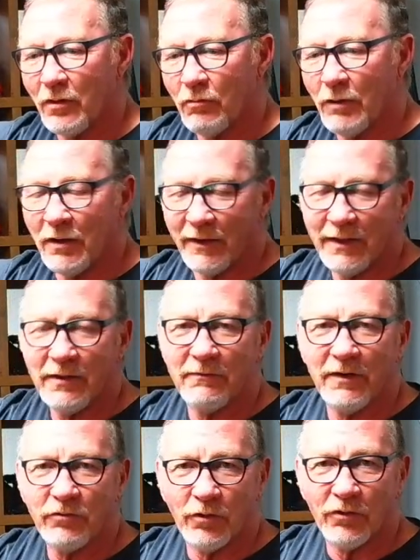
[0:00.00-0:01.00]

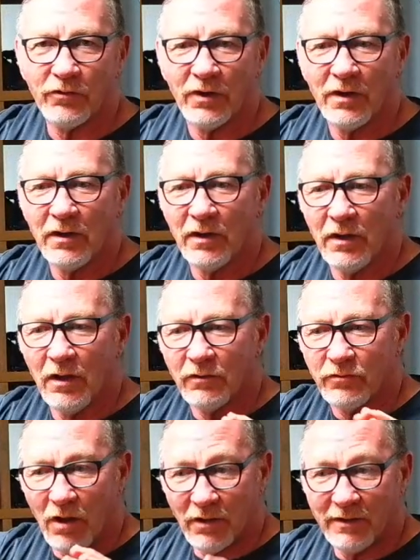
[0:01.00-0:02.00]
individuals
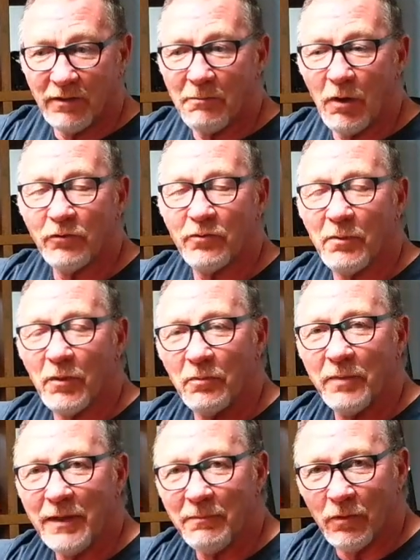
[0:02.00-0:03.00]
talking to multiple
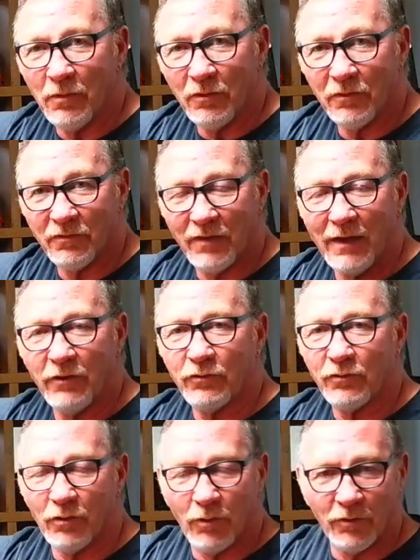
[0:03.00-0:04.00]
people, sales
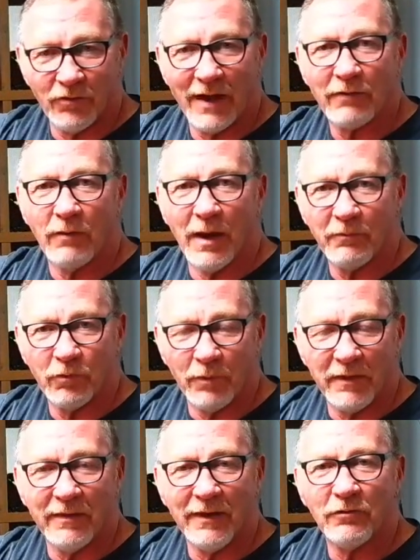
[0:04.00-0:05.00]
or tech reps
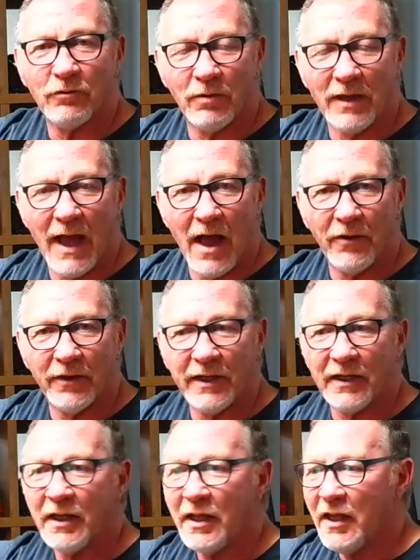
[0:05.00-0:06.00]
within Creality,